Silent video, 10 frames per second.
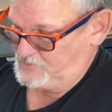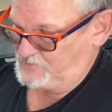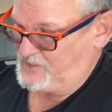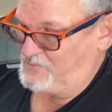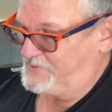
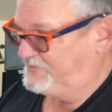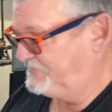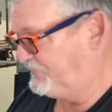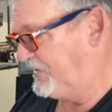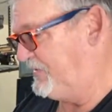cubbies
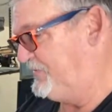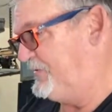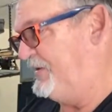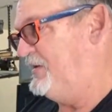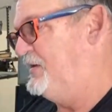for
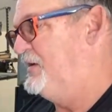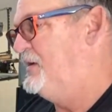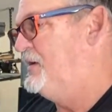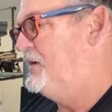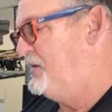everything,
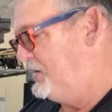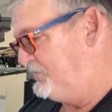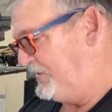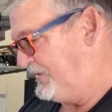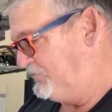
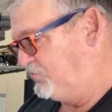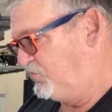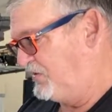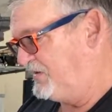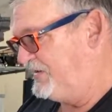but they
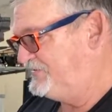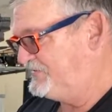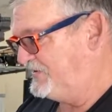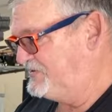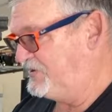really
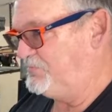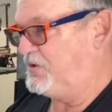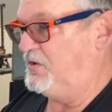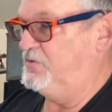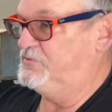cinch up
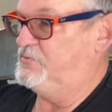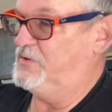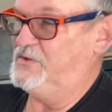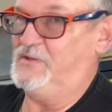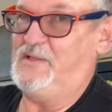clothes
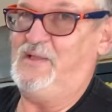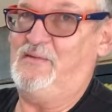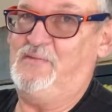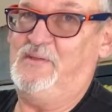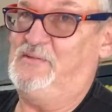really good. They
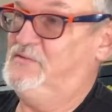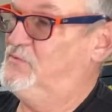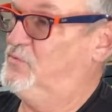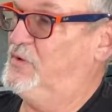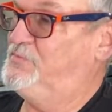have these
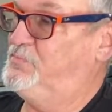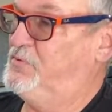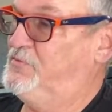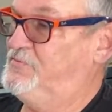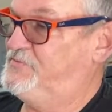
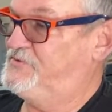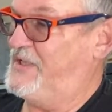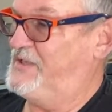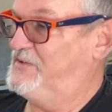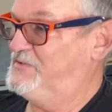rust-proof
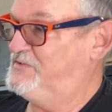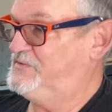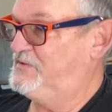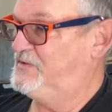stainless